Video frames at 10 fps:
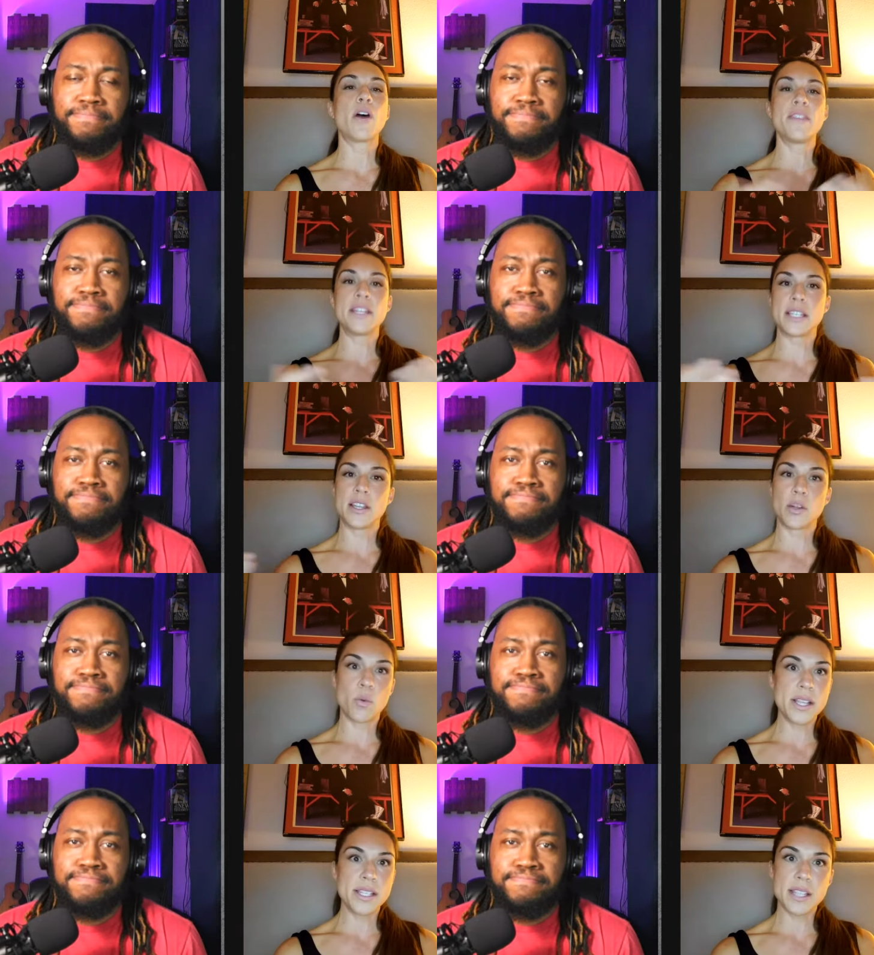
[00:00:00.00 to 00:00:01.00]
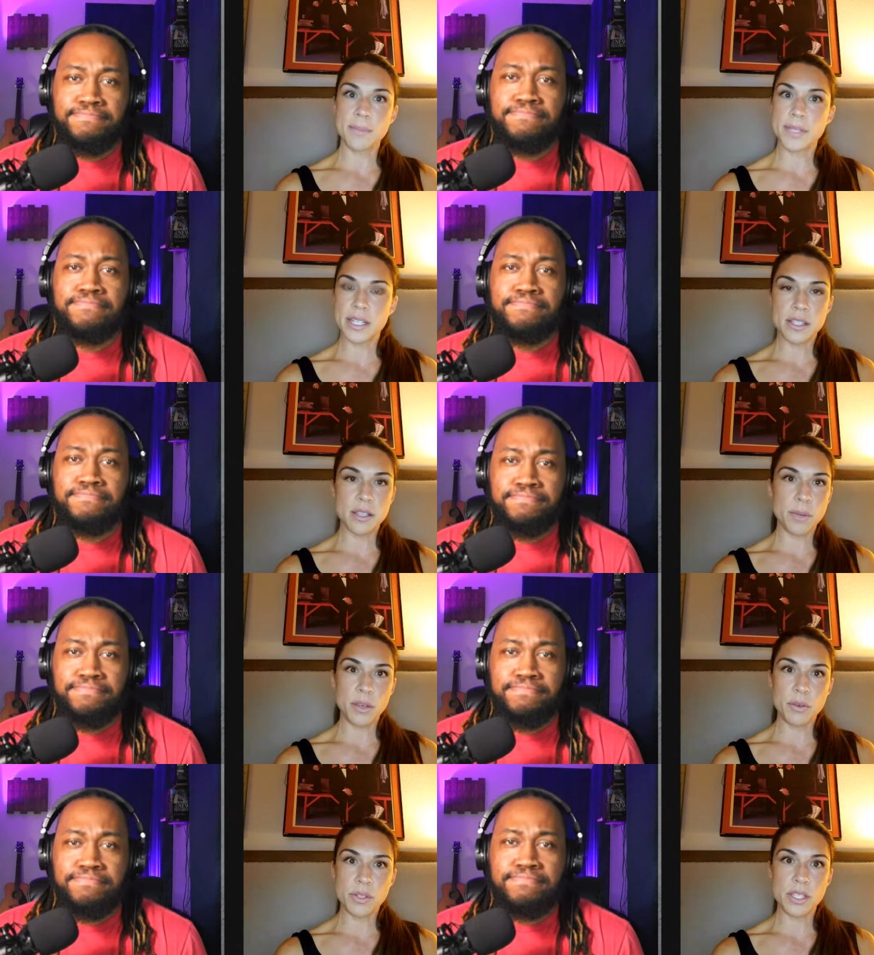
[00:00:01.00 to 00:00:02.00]
Speaker 1: obviously there was substance
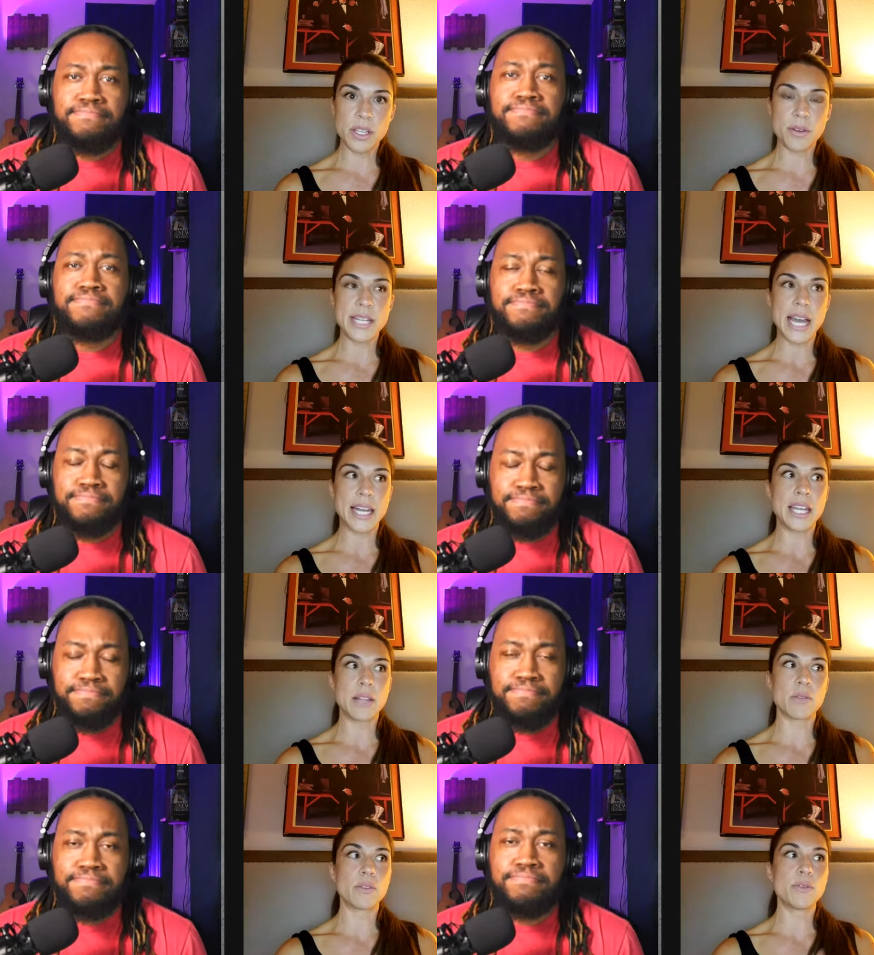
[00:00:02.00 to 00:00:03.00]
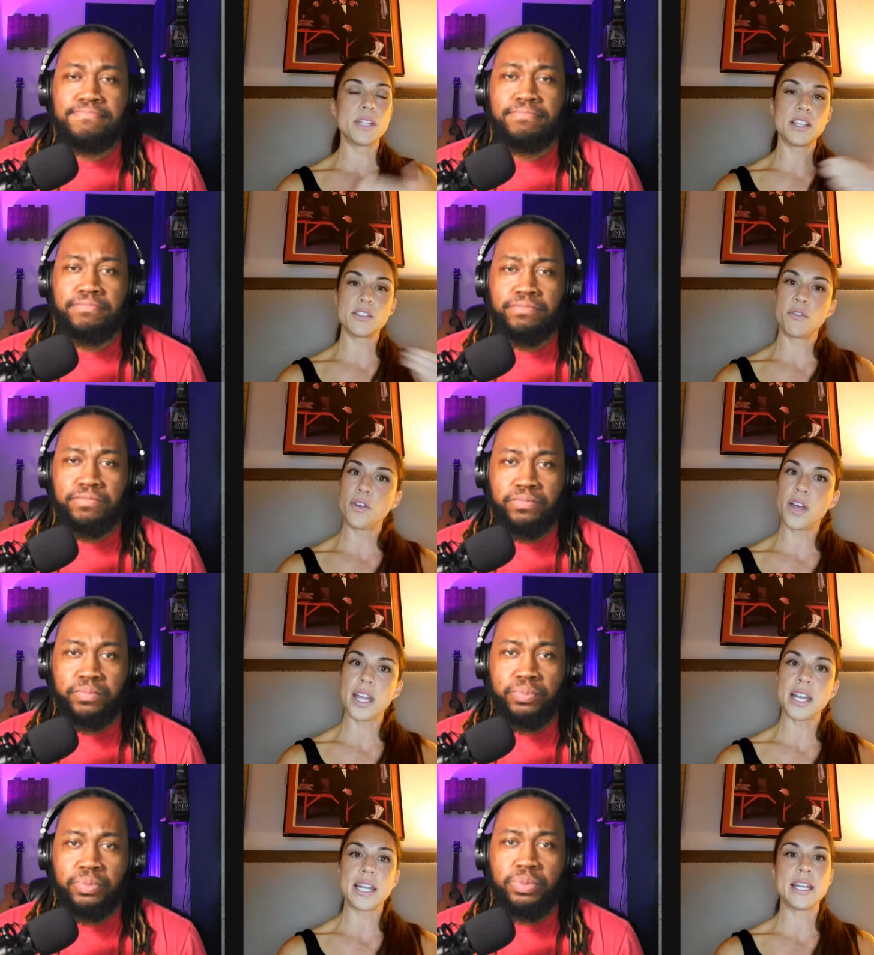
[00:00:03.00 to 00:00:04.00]
abuse. You know, Daddy losing his foot,
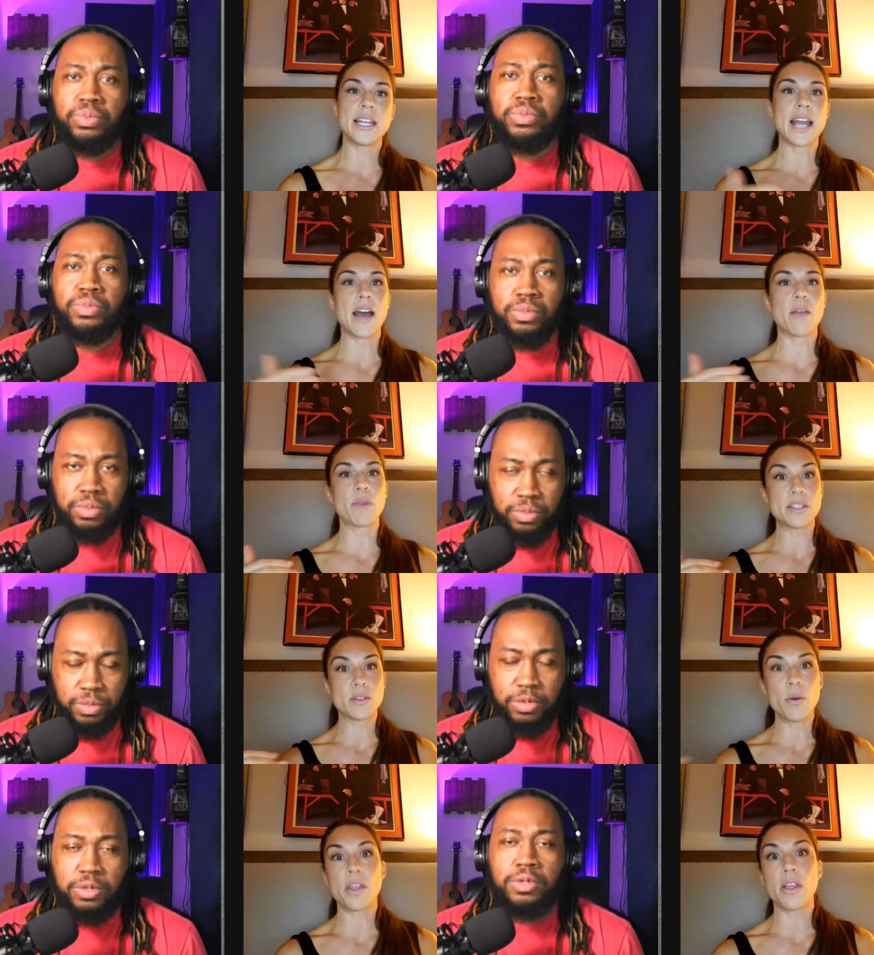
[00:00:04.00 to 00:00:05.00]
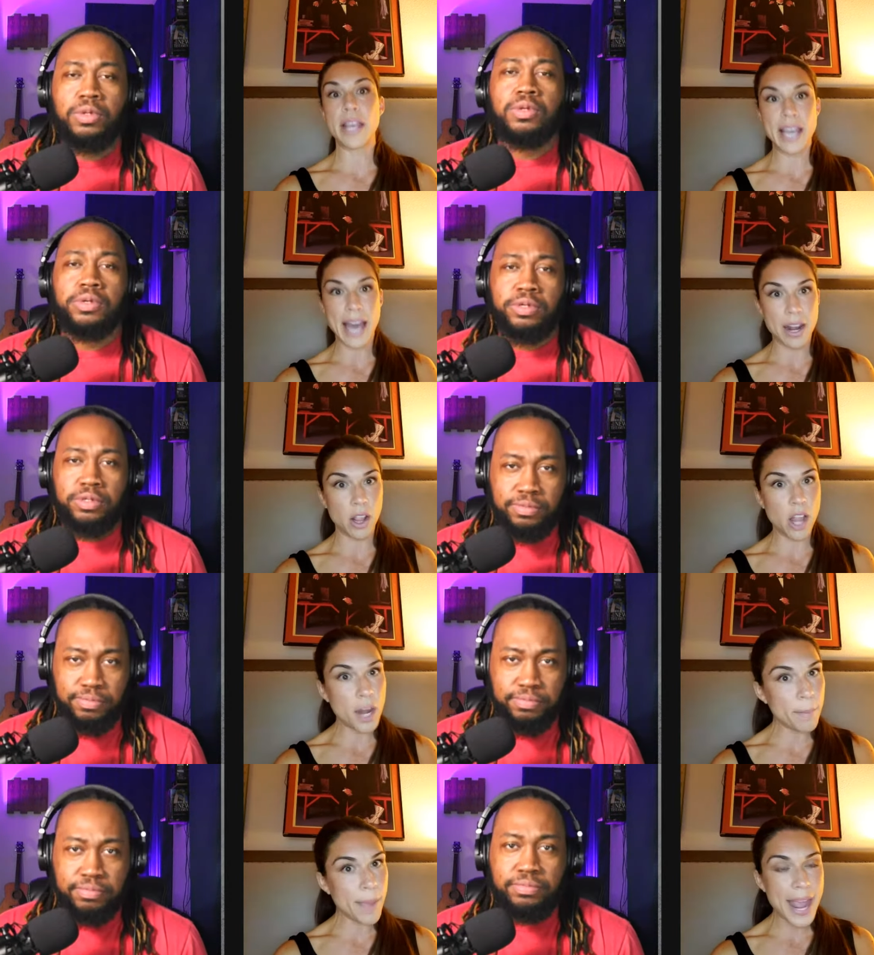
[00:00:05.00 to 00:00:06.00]
he did ha- wrestle with. He had a lot
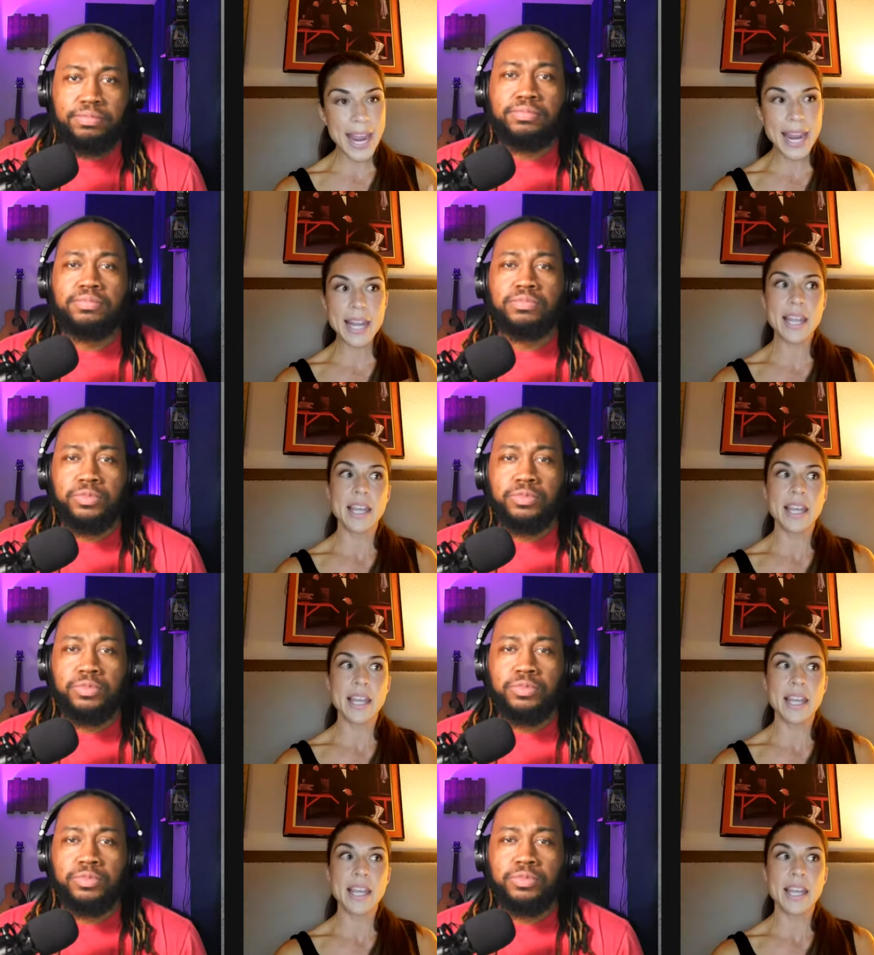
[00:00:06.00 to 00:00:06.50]
of pain.